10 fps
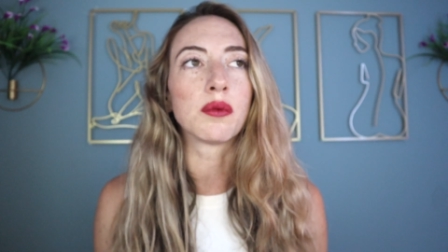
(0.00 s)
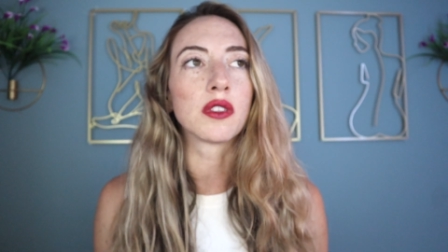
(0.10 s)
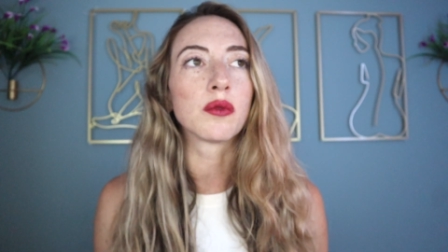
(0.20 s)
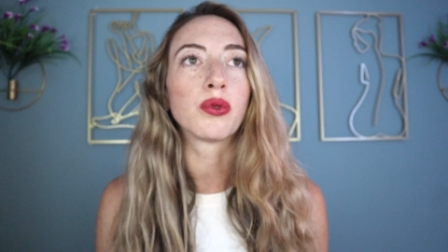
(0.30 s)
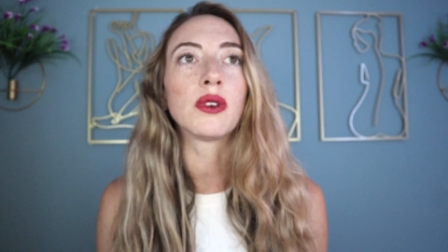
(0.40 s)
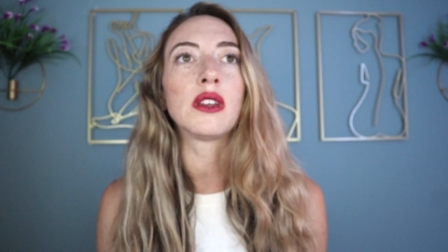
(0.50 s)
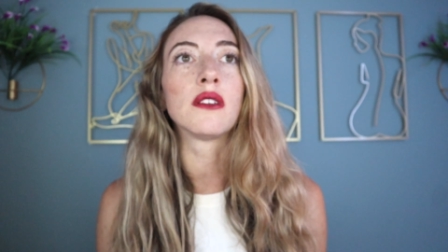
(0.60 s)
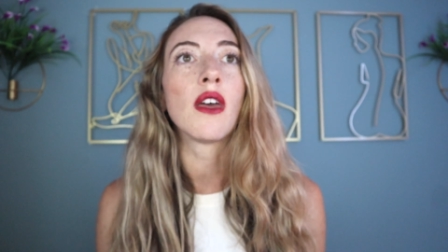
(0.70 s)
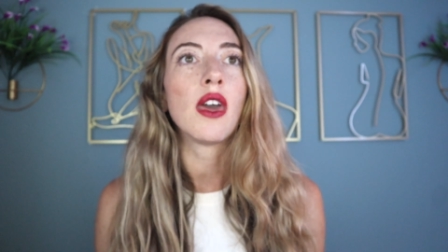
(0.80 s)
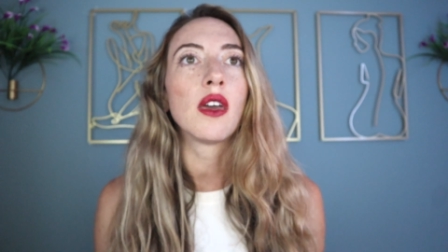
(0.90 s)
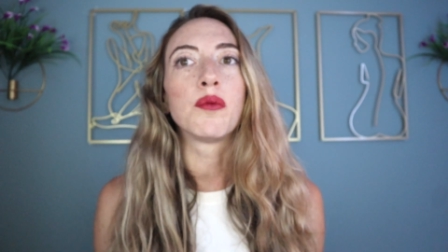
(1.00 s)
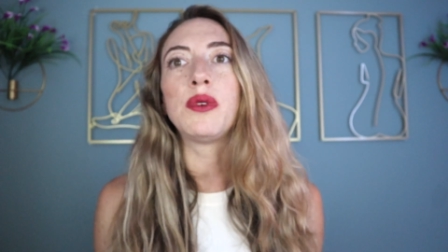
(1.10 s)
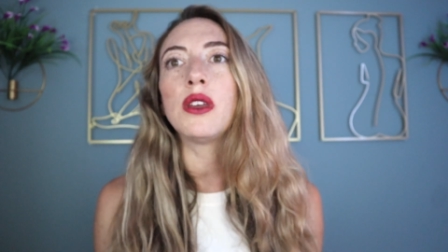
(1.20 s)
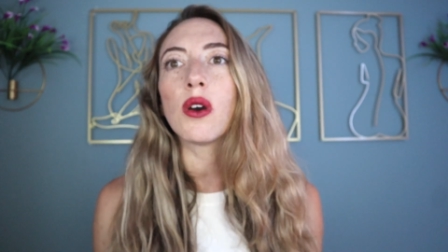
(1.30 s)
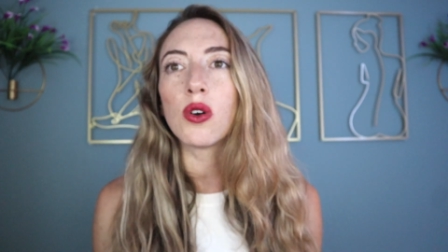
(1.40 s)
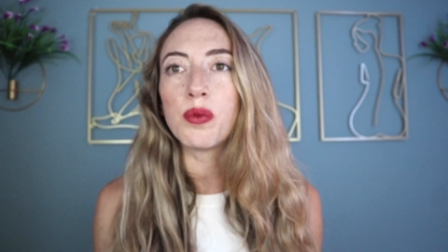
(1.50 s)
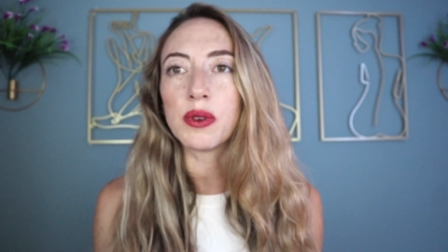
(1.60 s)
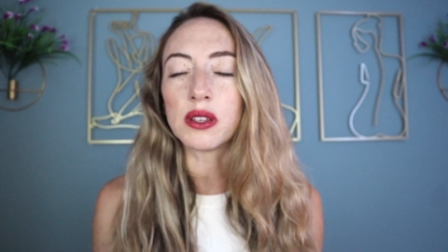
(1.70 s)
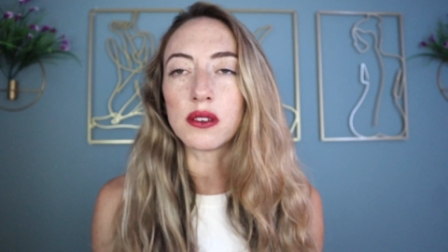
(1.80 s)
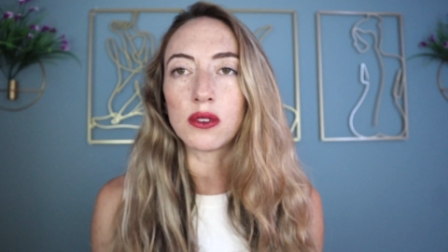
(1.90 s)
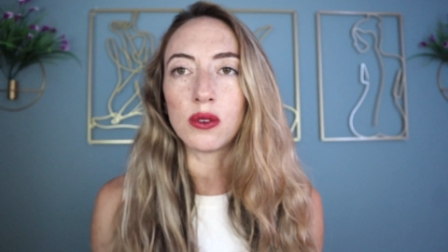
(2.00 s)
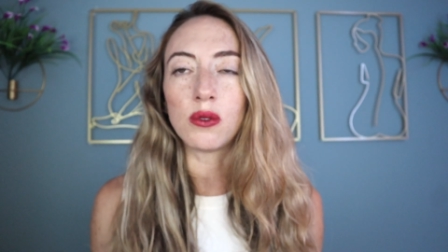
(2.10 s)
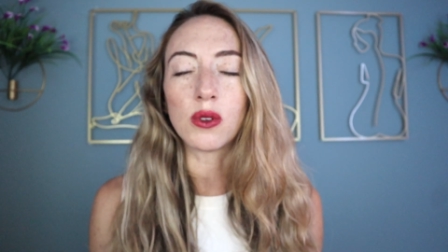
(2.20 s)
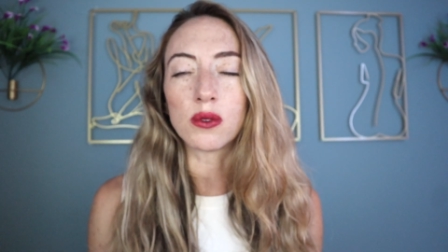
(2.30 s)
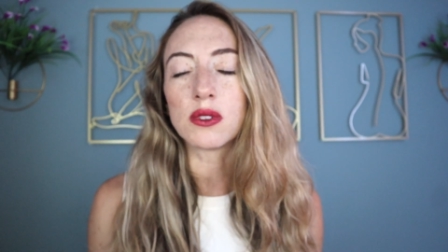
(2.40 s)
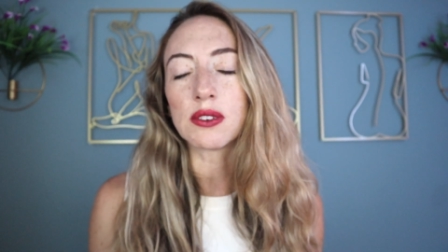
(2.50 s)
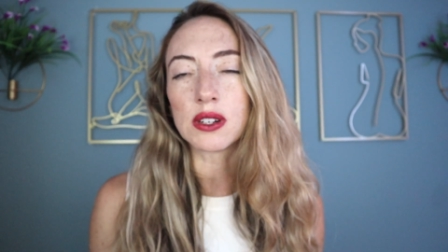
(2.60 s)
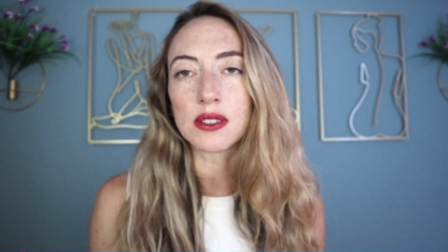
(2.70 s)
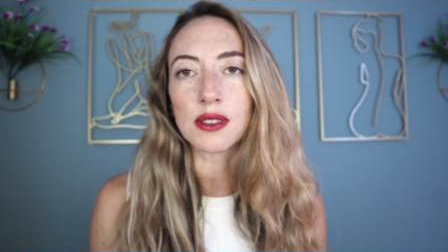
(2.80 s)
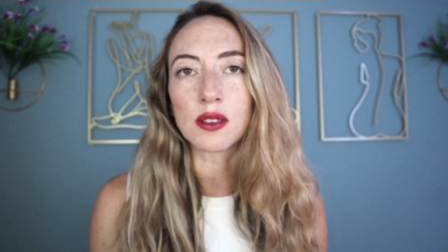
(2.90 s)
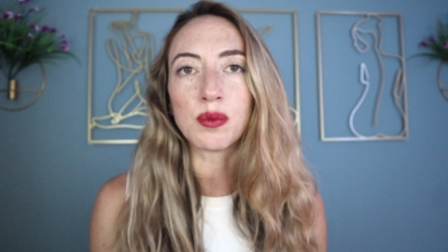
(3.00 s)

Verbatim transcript: But the point is, be open to those differences,